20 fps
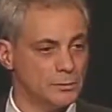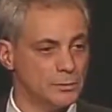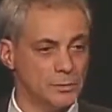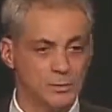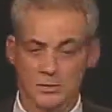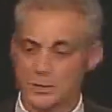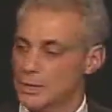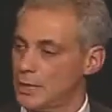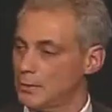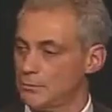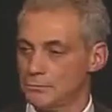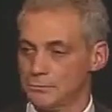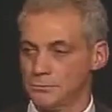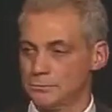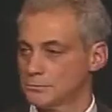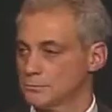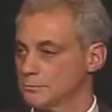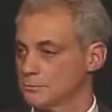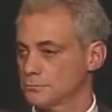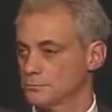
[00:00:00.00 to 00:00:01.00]
It's not
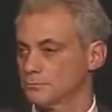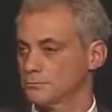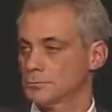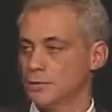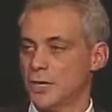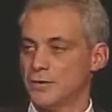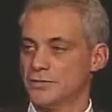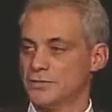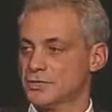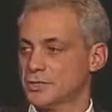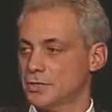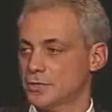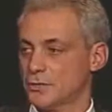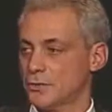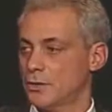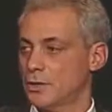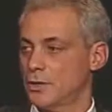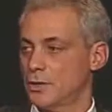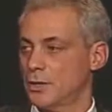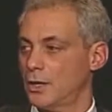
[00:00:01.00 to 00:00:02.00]
private
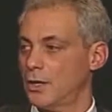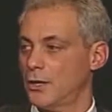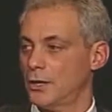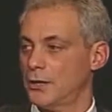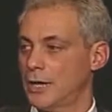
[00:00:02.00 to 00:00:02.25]
sector